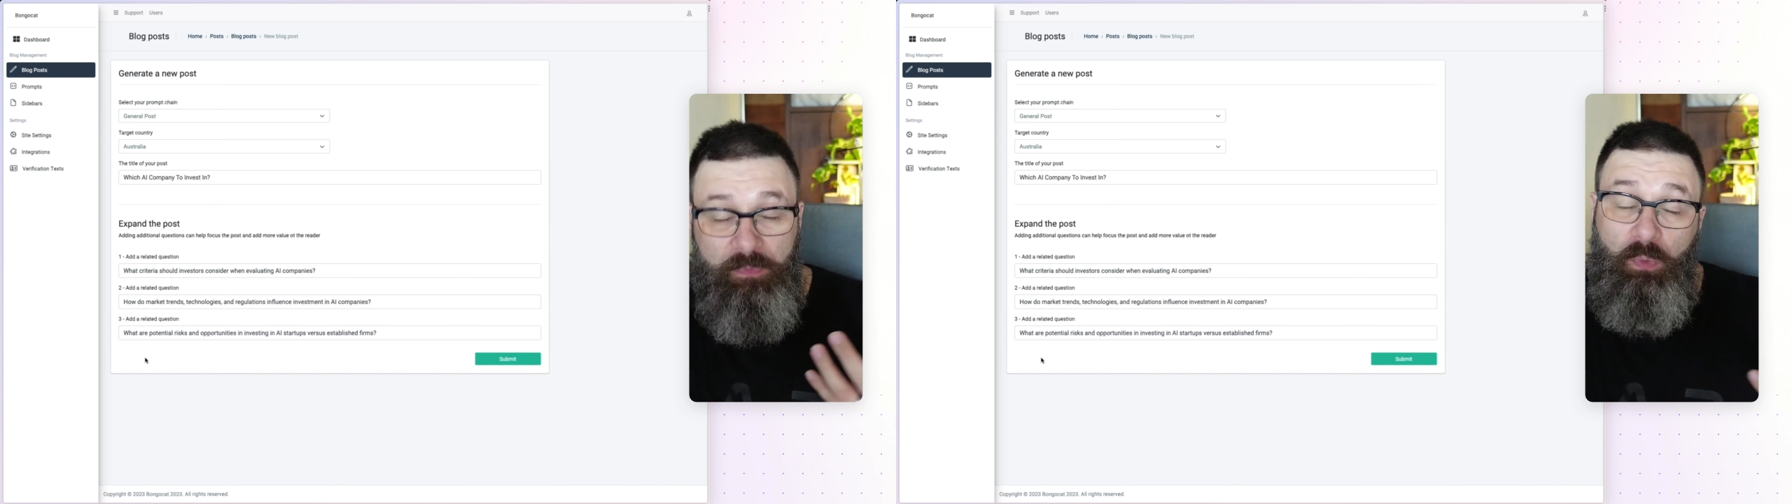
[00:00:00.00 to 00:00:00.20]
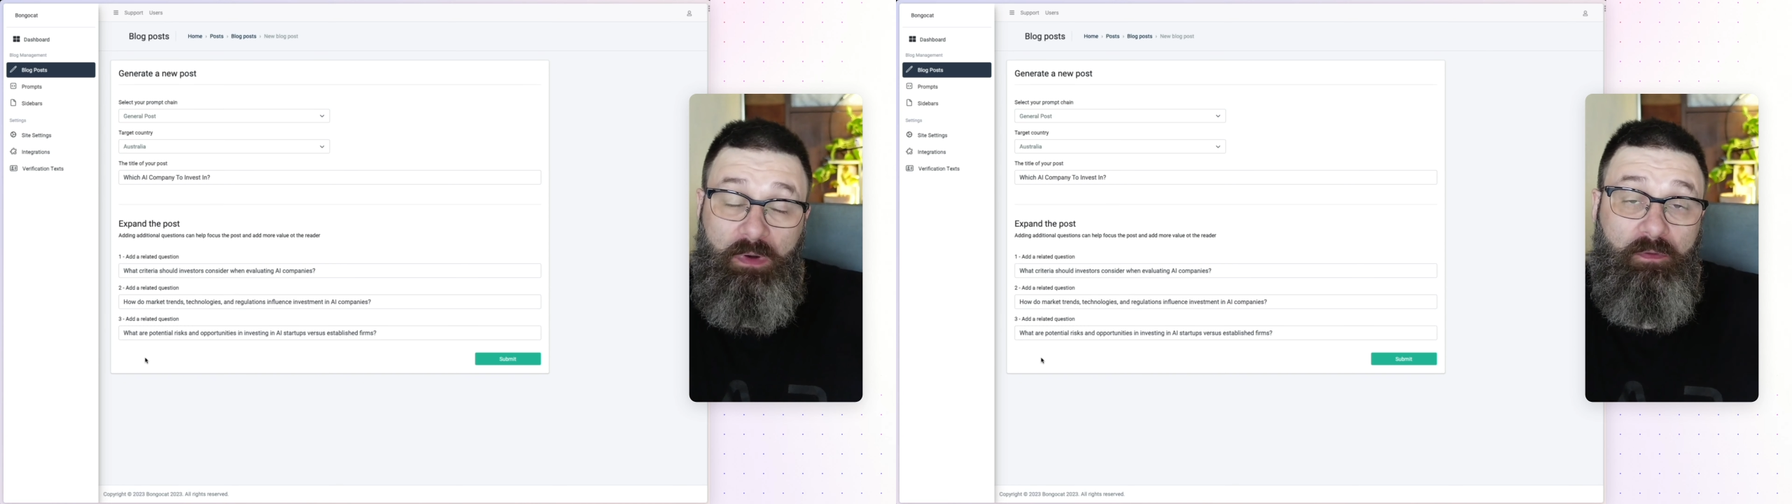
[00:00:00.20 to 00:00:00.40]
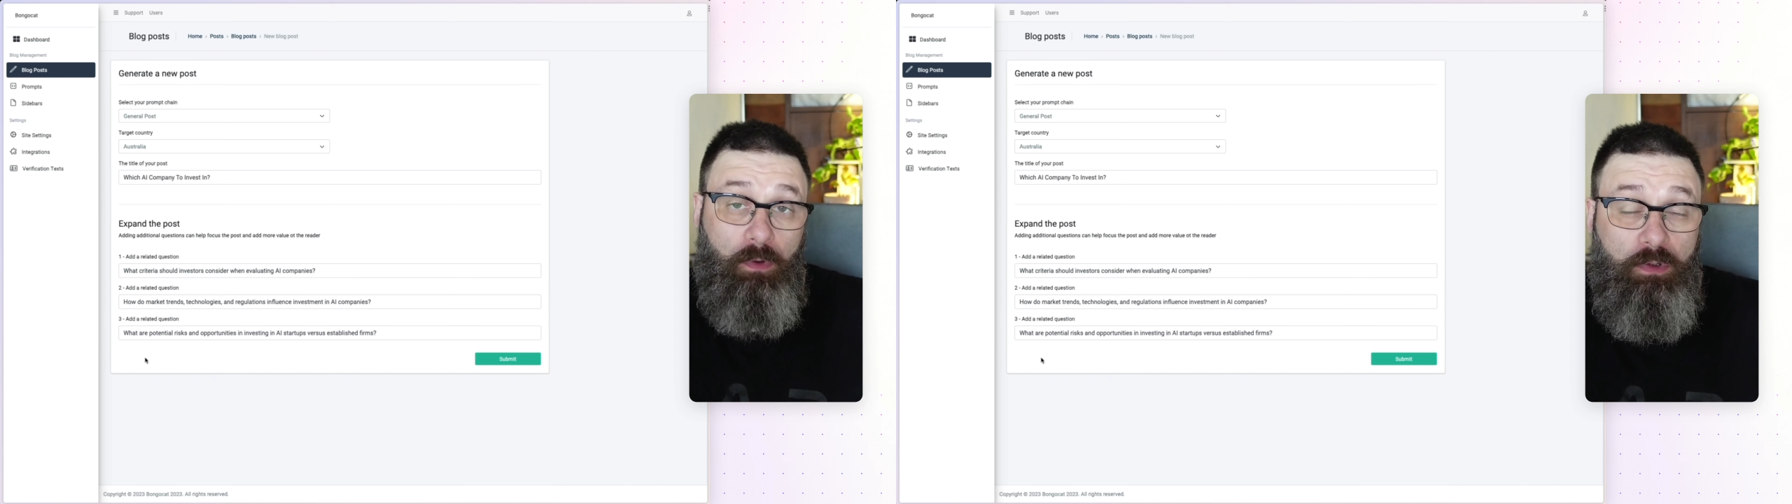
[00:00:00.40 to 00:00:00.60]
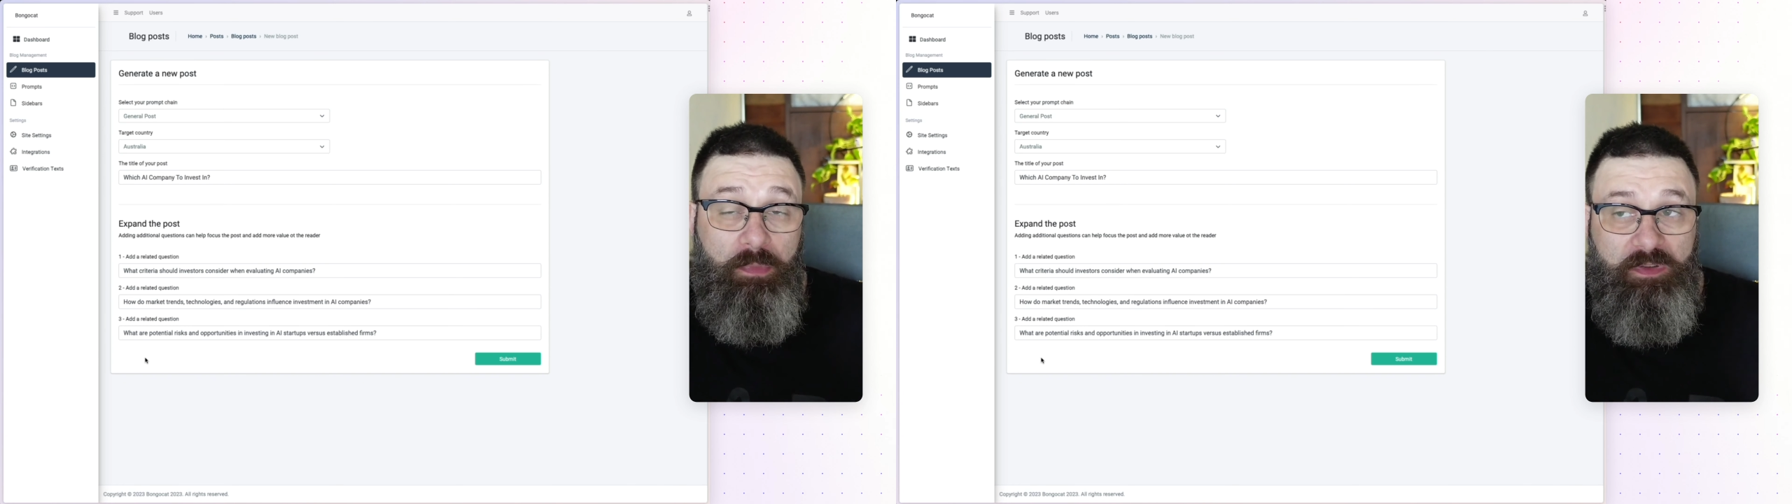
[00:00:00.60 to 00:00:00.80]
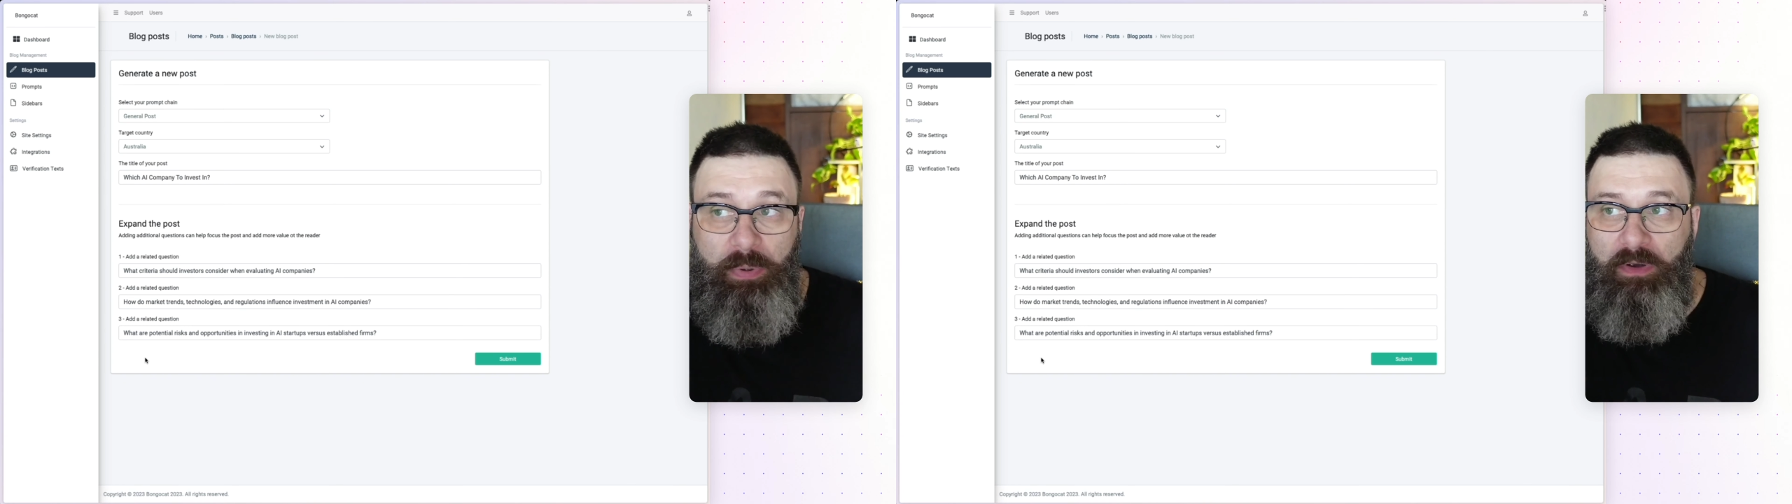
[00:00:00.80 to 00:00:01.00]

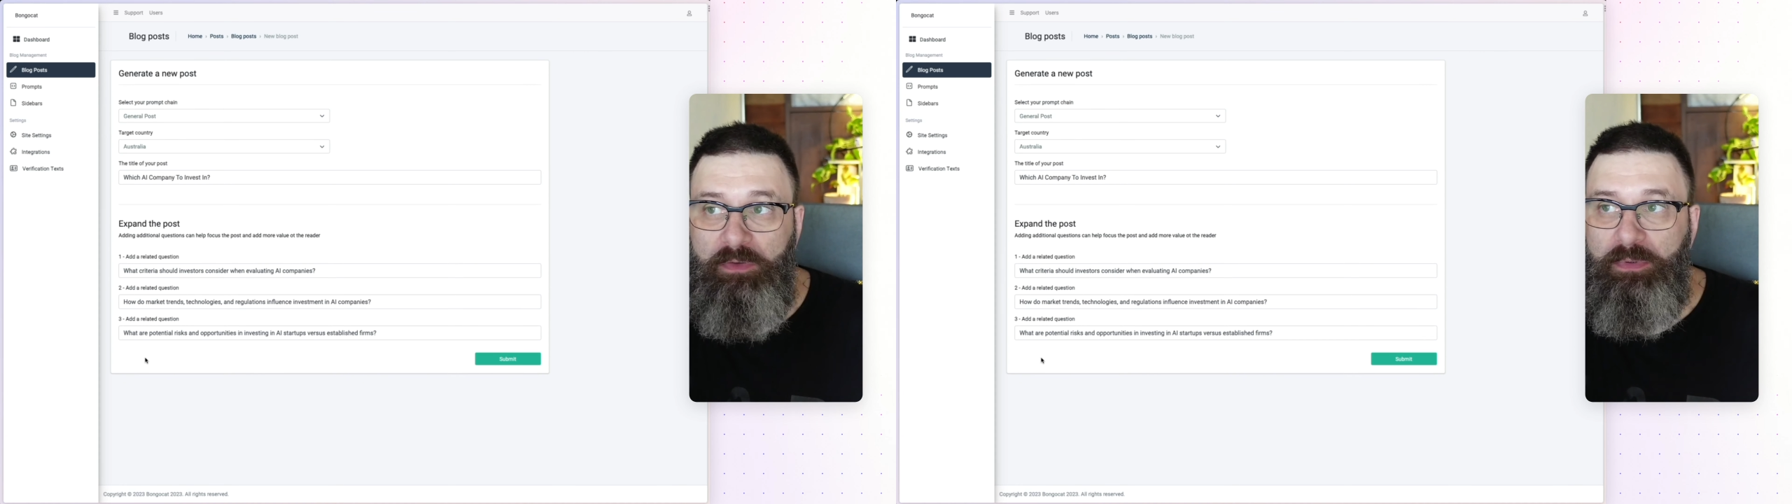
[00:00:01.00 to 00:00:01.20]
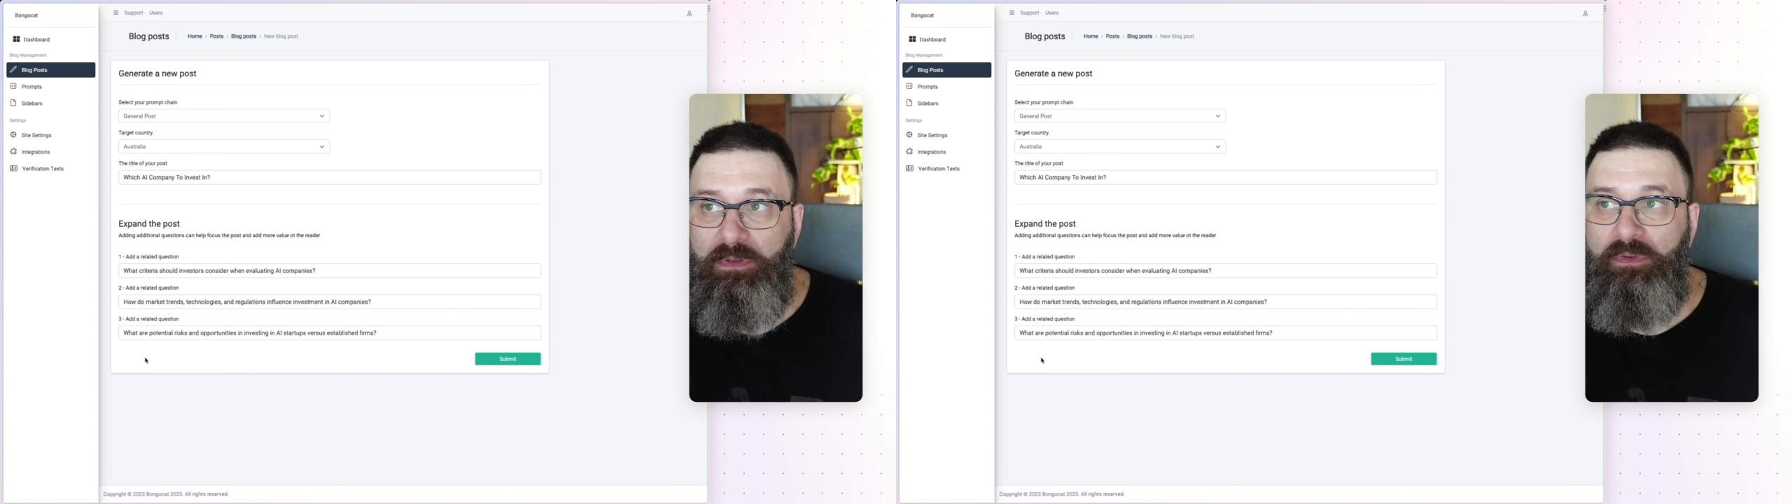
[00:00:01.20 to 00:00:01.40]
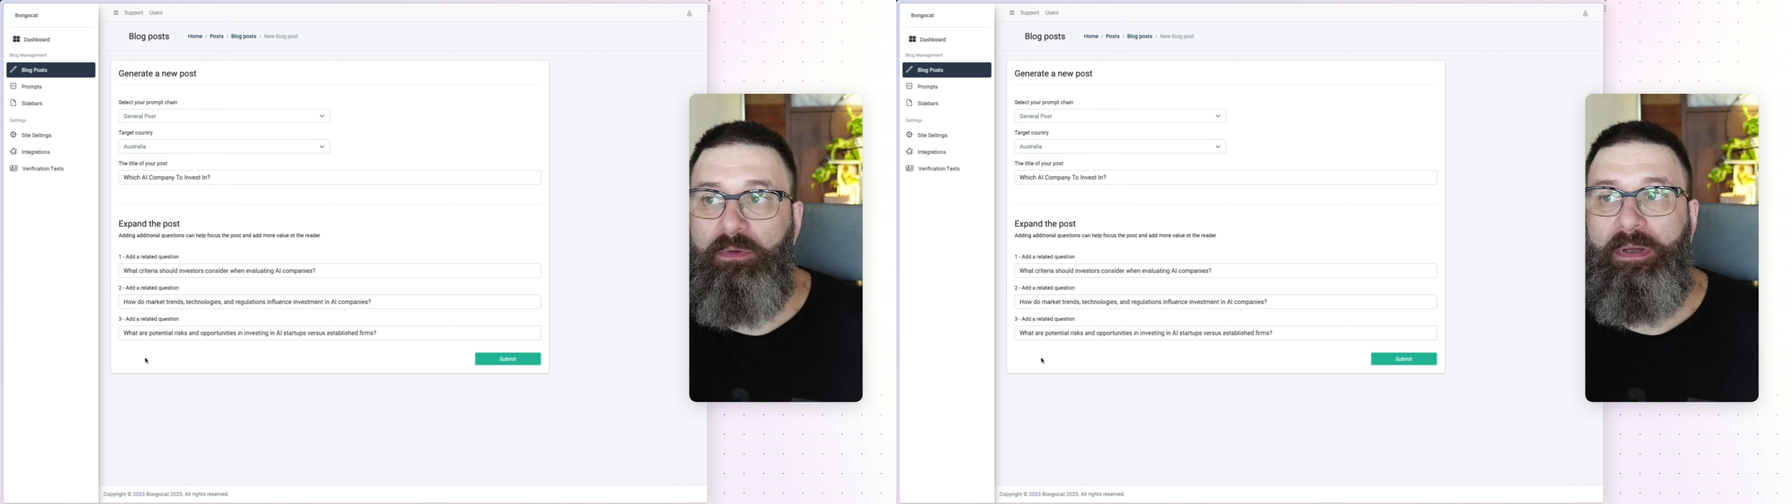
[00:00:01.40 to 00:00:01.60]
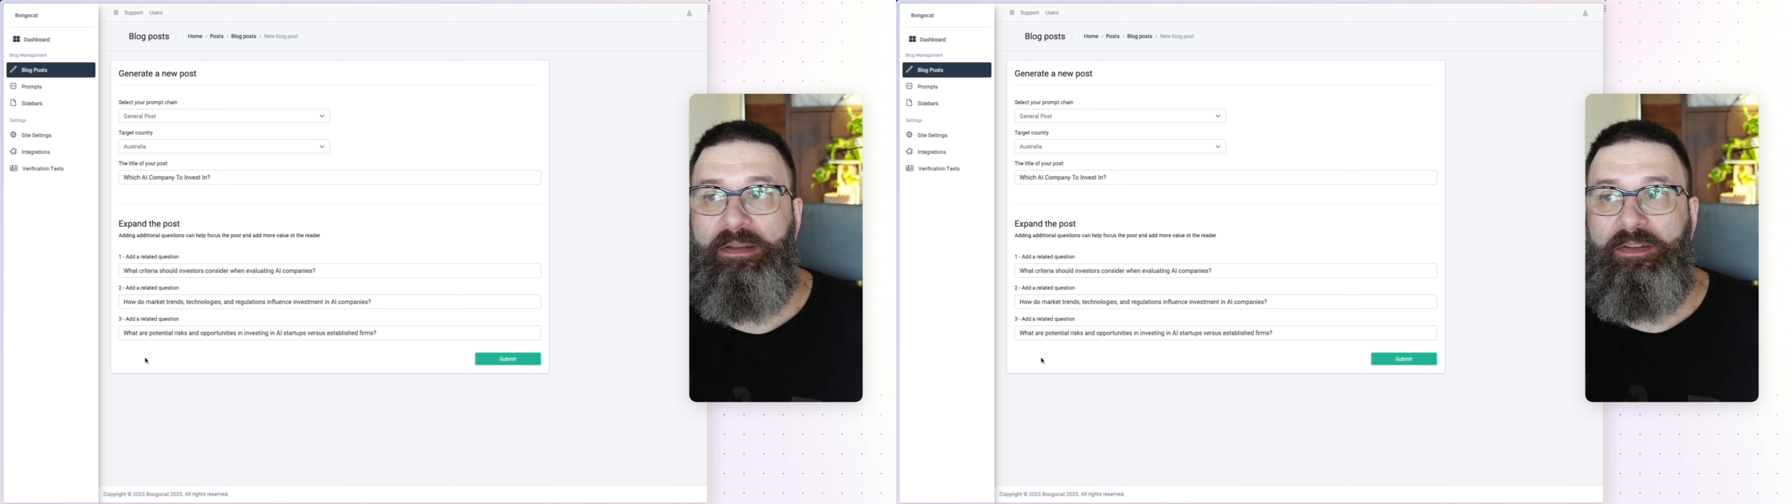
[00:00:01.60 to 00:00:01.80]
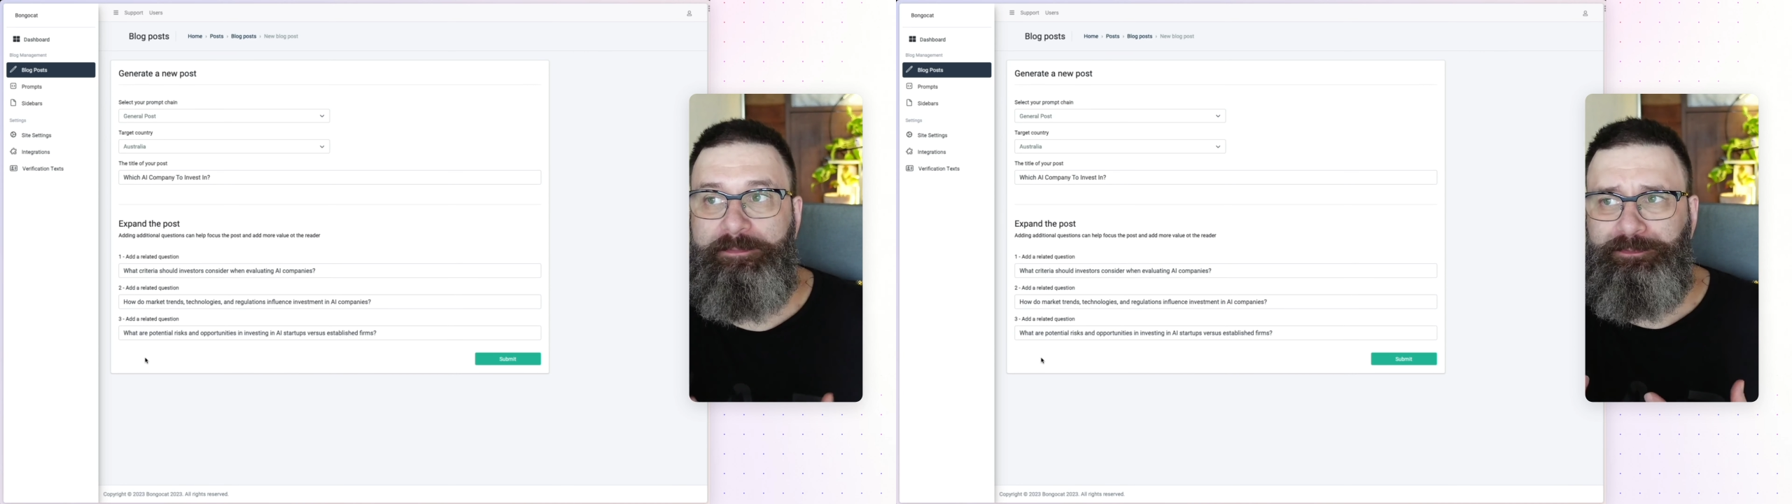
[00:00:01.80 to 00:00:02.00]
voluminous post, but it also
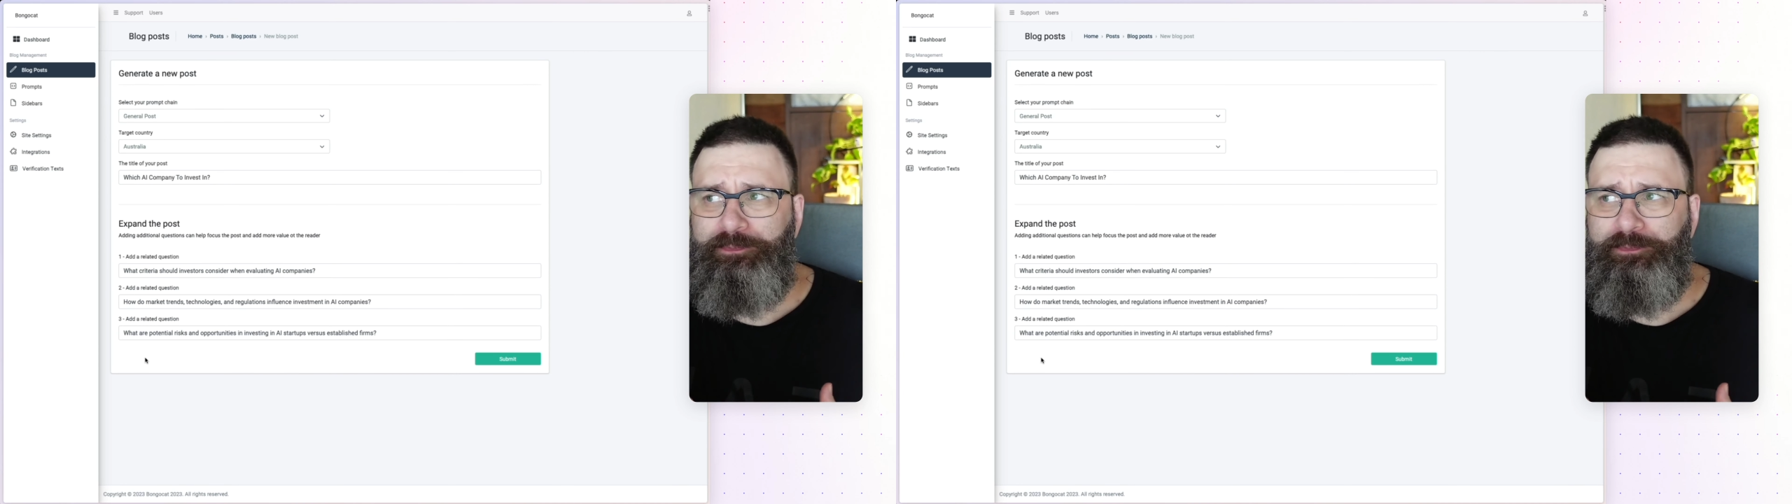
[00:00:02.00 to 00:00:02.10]
makes it